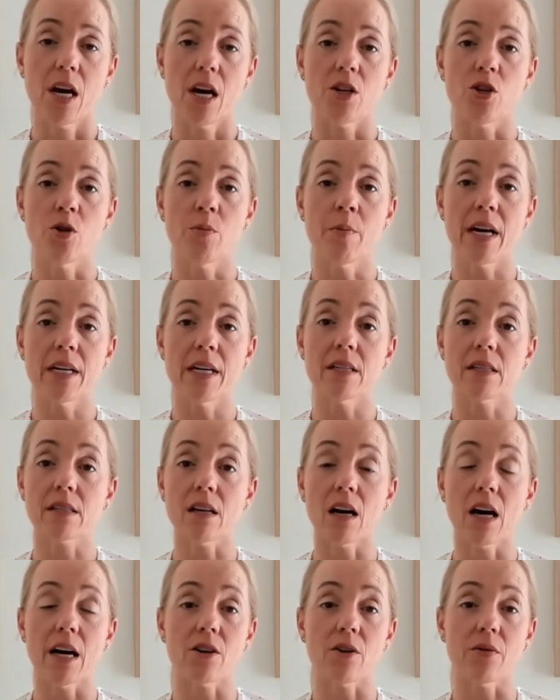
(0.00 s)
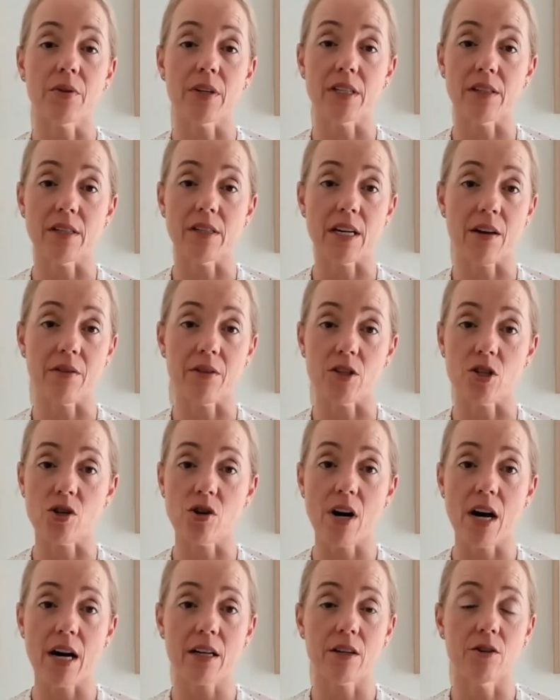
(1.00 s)
You may decide on these down the
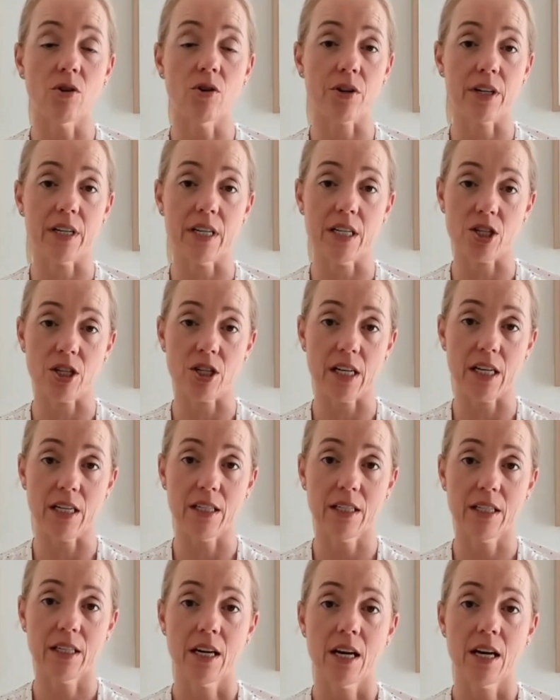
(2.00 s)
track, not initially.